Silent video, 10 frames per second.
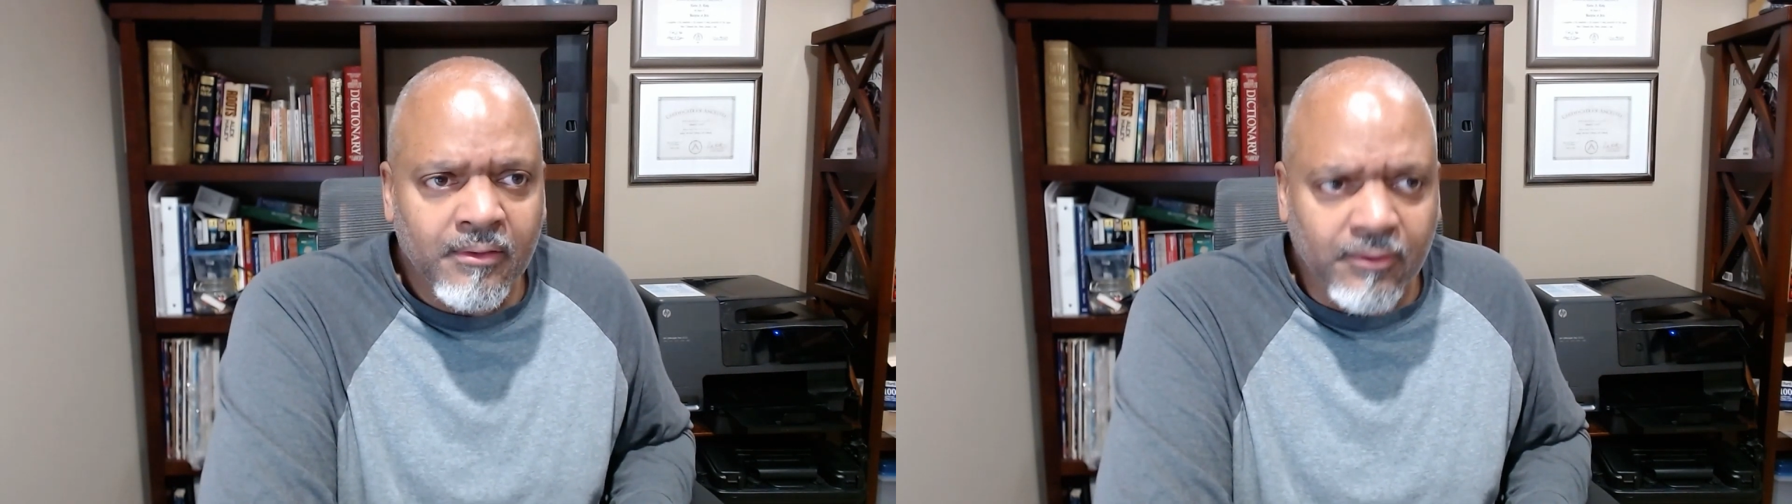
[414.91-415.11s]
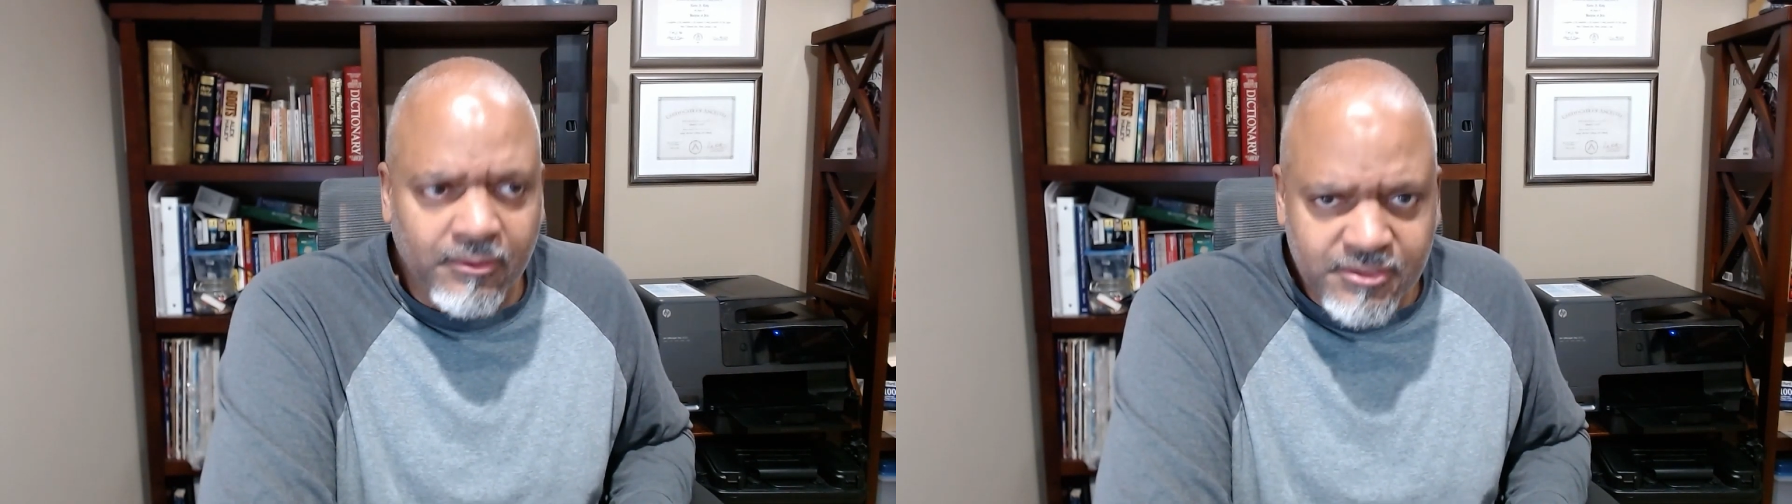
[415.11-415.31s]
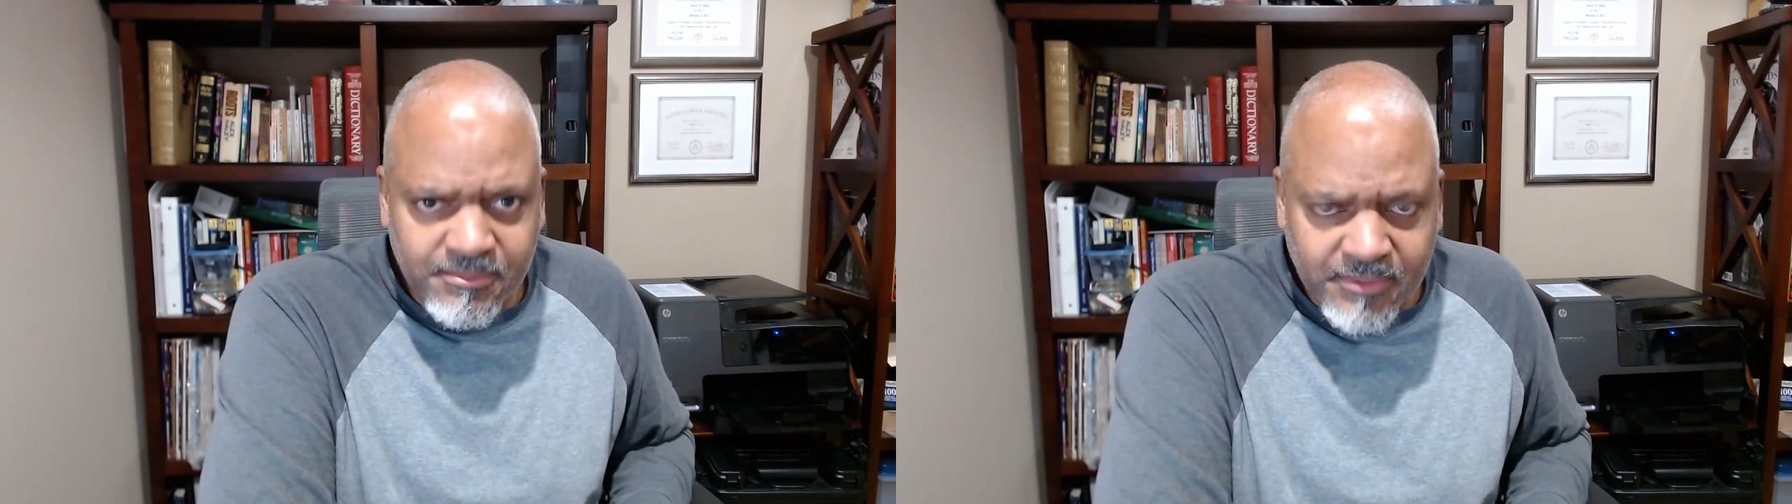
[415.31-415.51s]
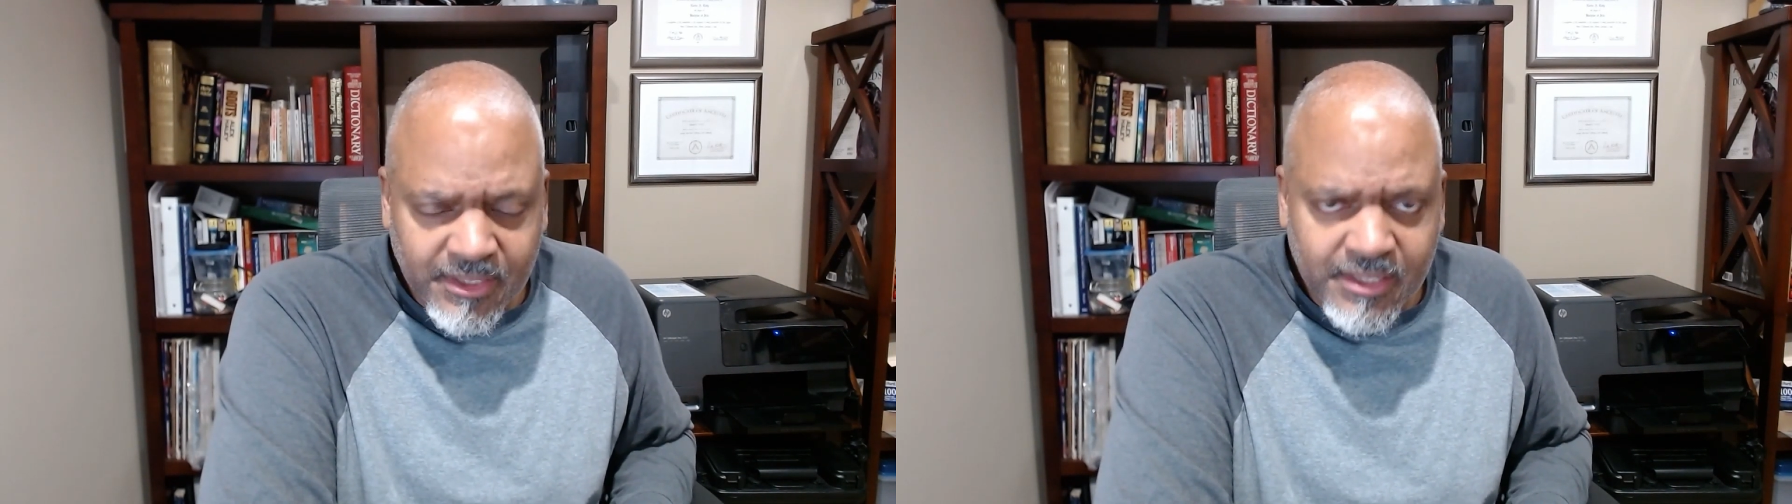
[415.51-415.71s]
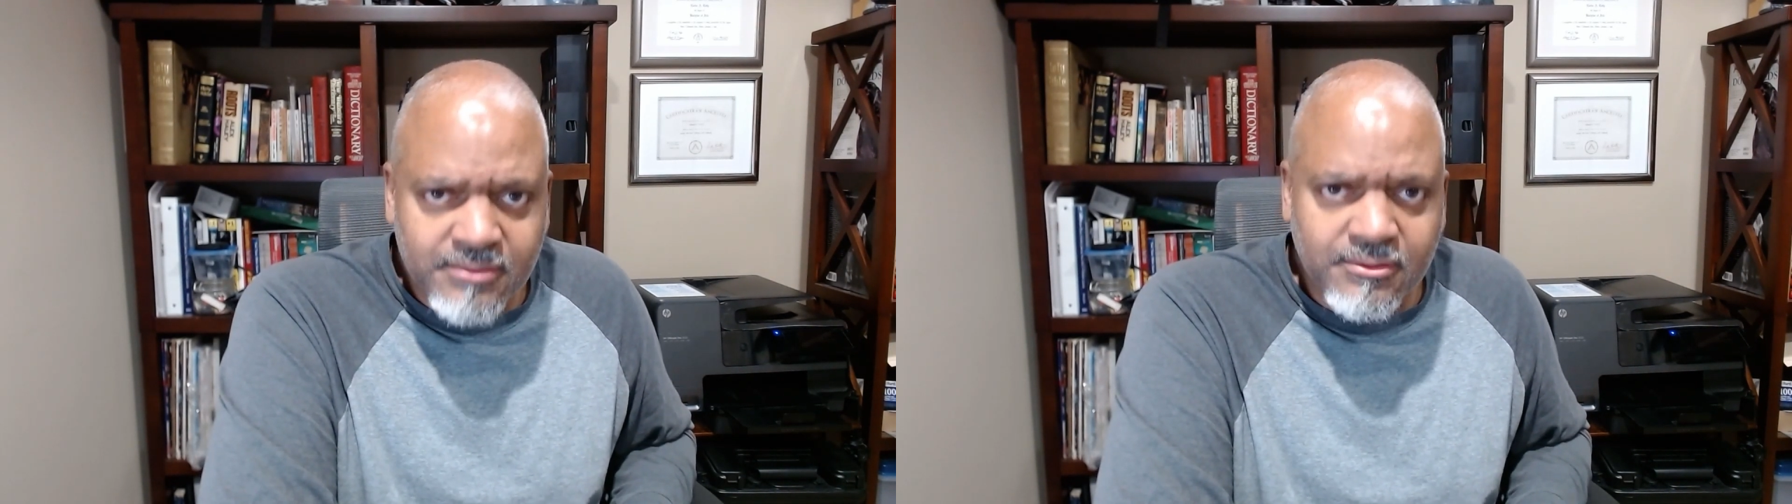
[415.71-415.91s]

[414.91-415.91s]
learned some things